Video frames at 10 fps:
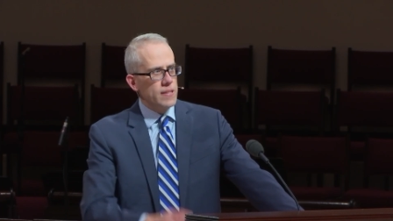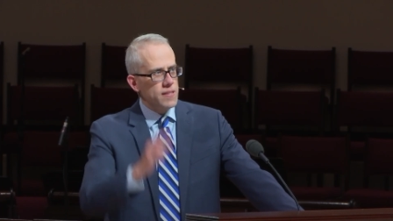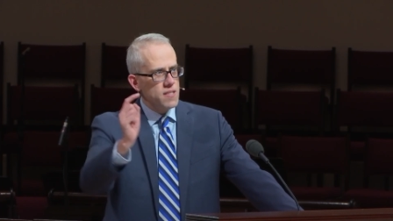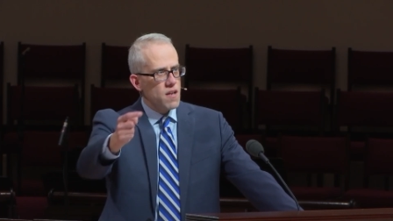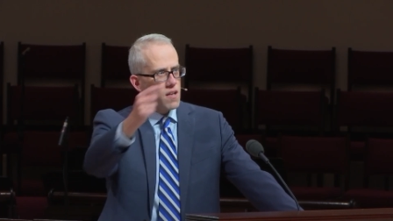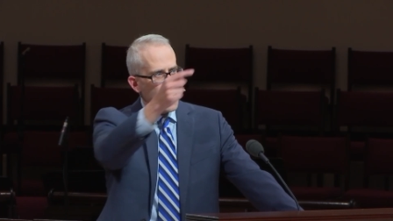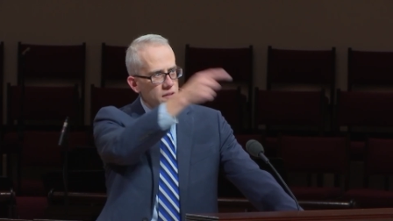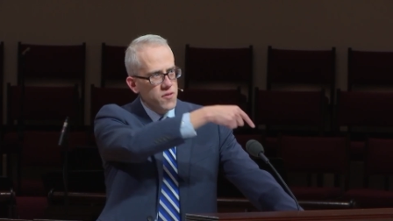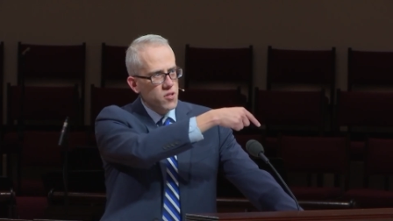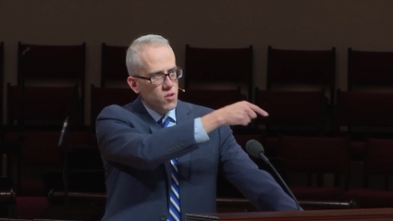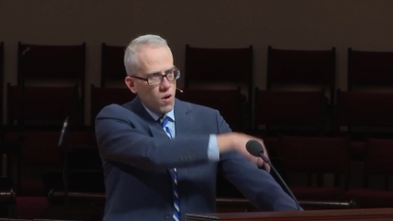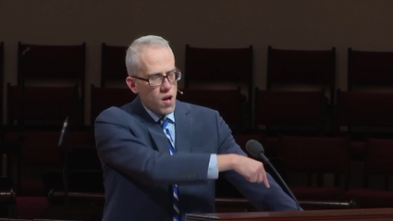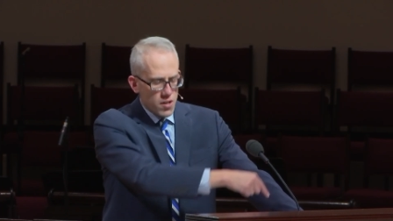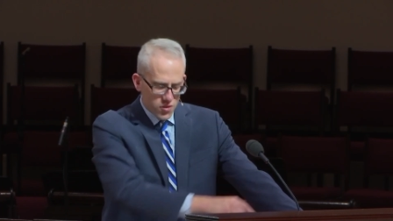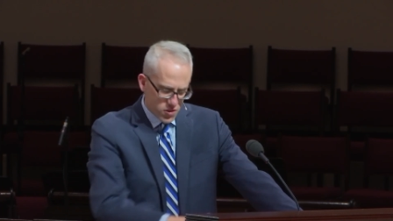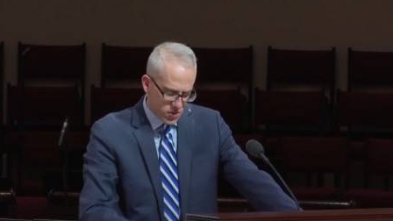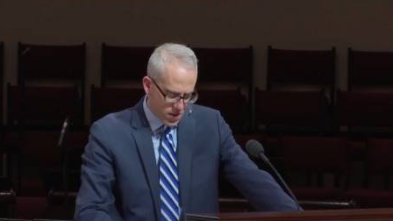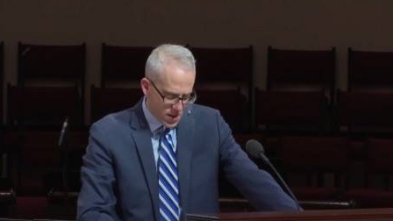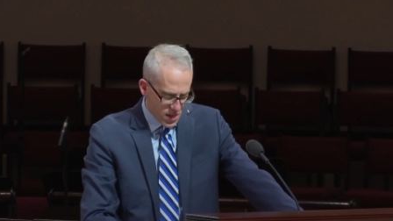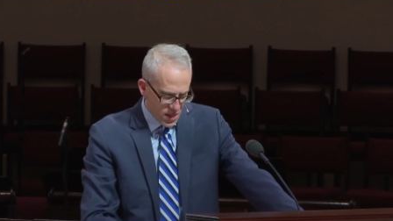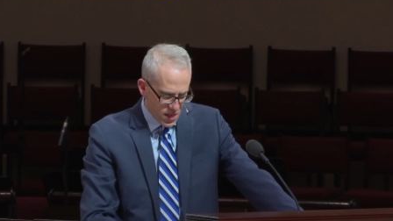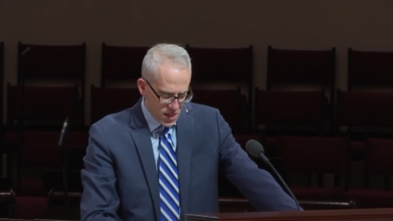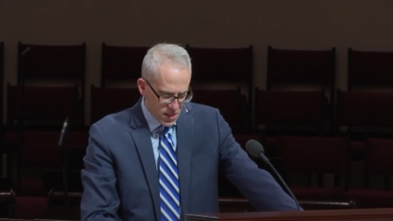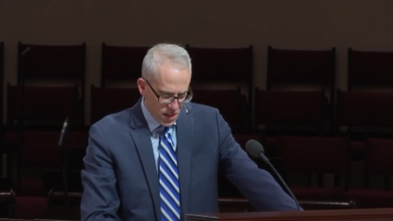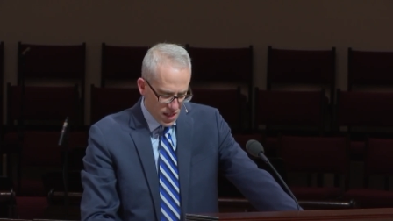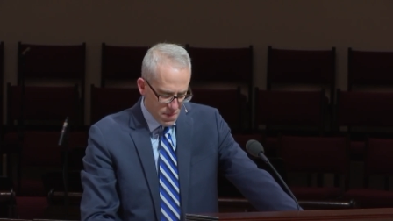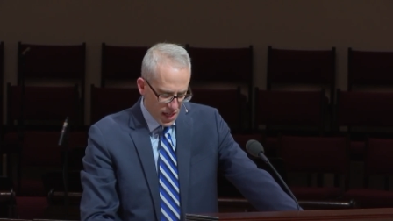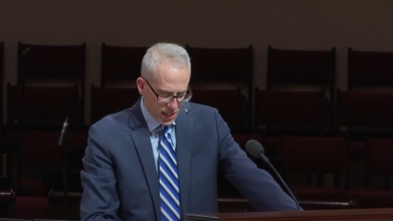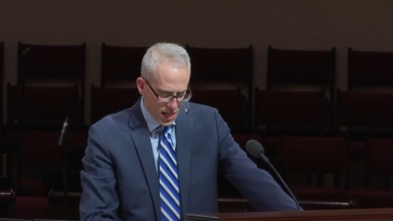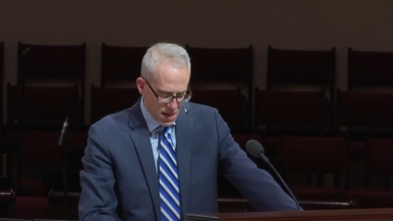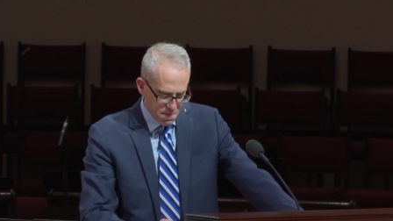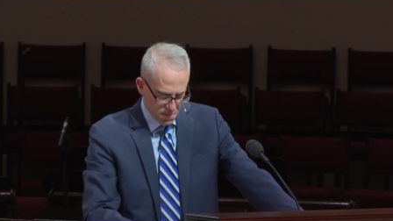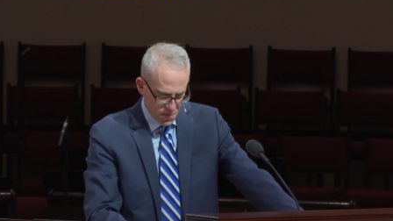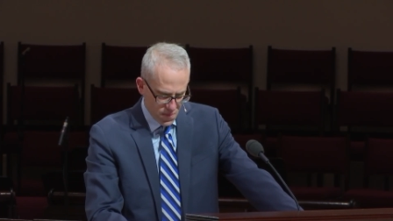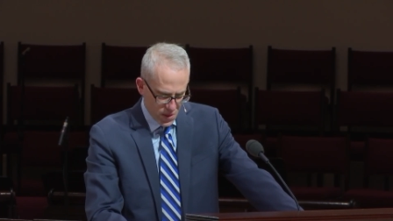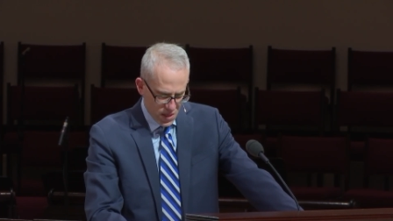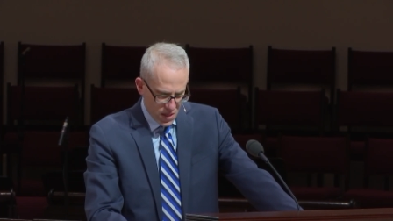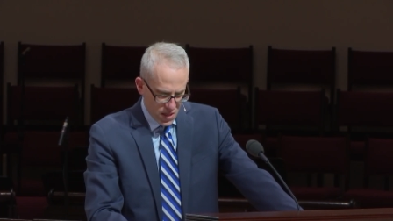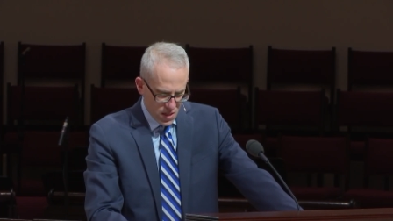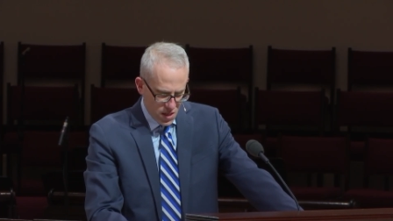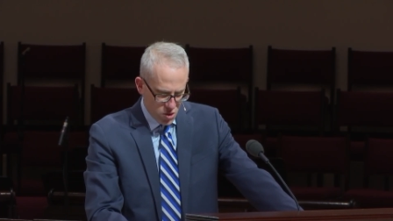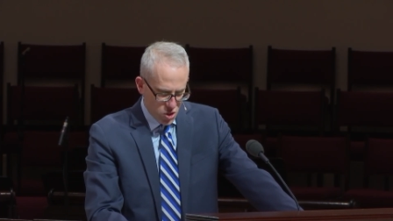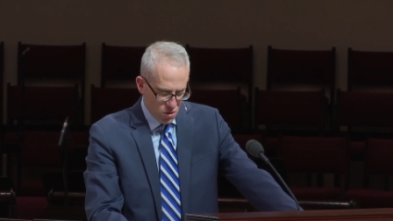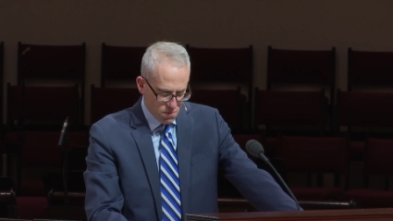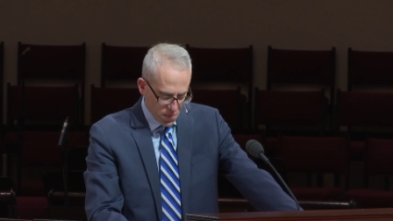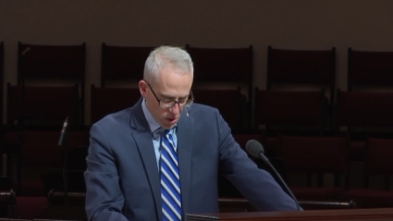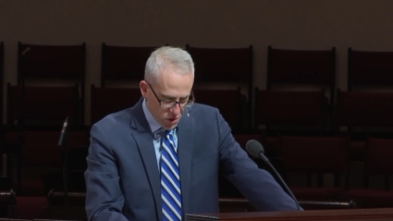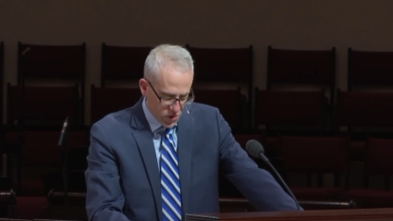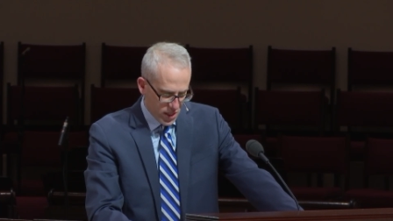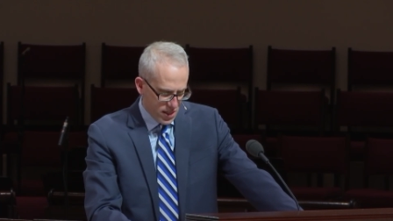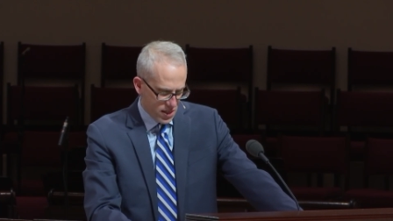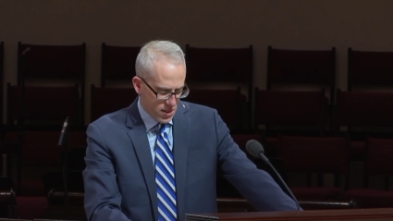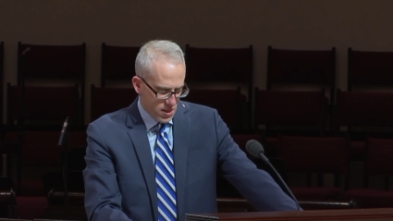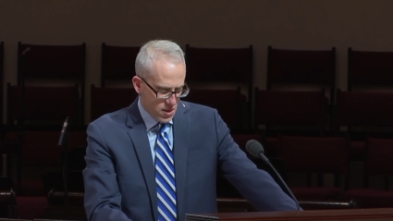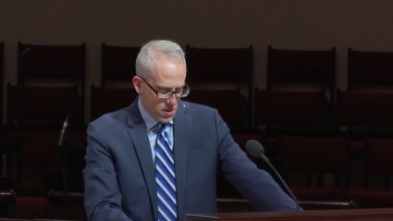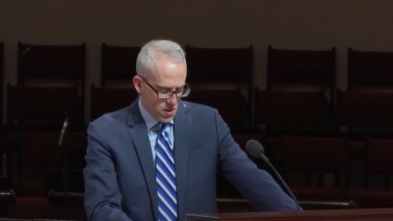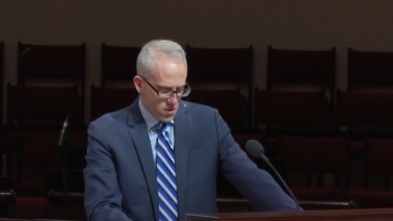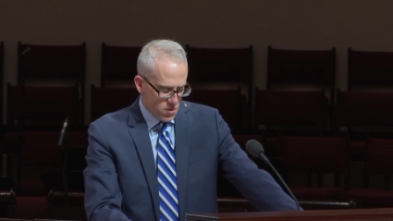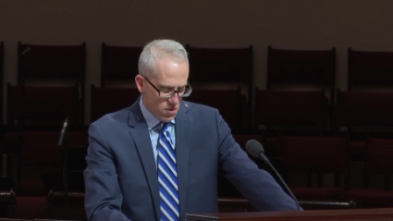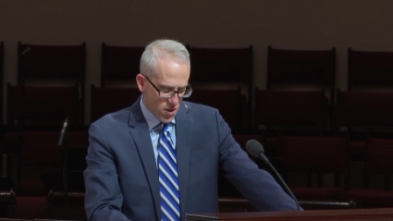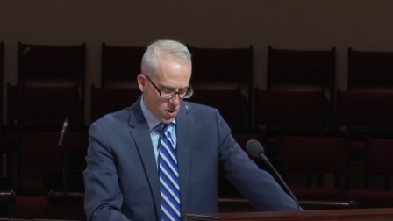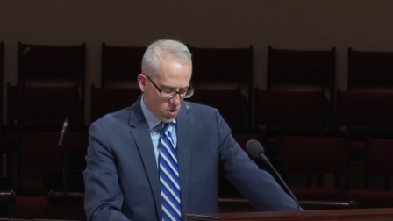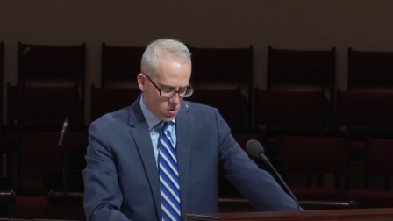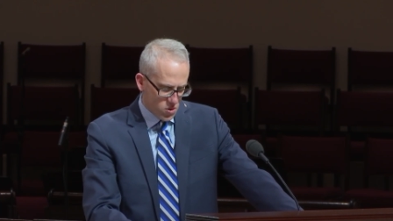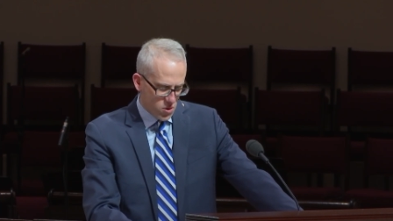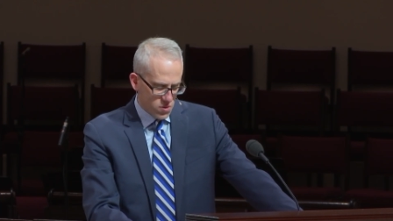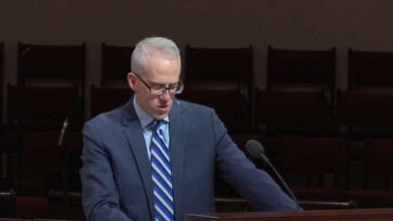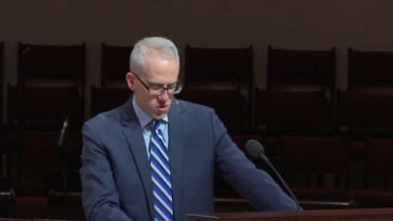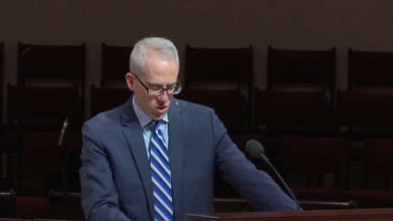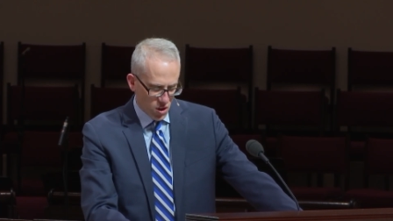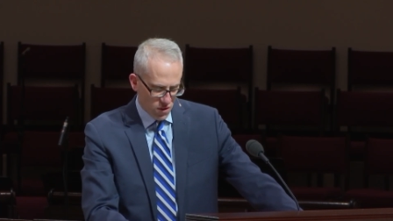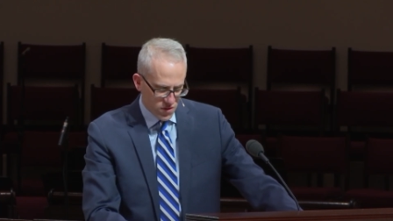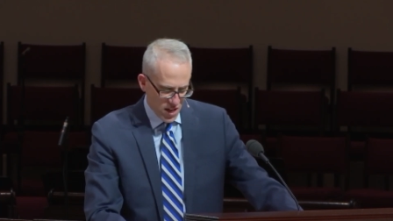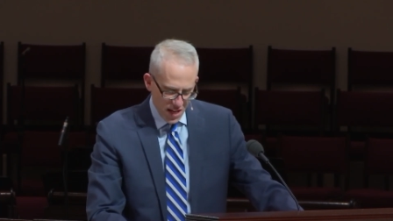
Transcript: he did not have to cross, that he might come and show mercy to those who deserved